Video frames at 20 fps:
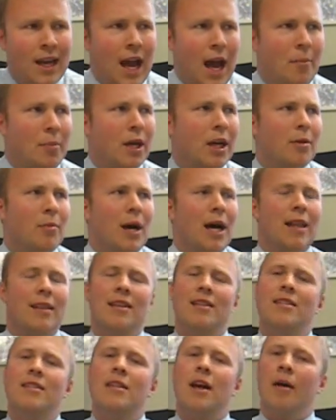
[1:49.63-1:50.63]
I mean, come on,
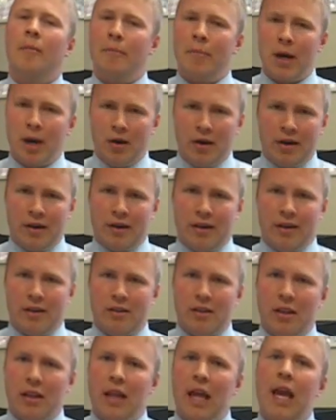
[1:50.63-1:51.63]
this is America,
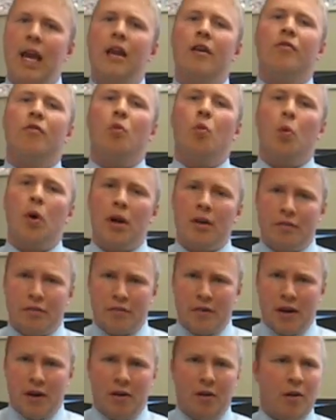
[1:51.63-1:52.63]
the land of
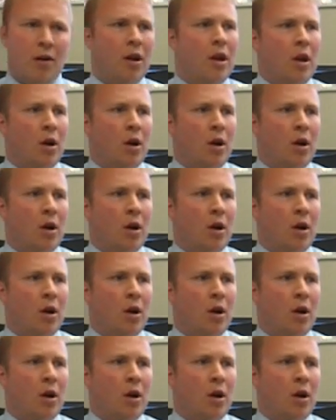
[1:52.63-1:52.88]
welfare.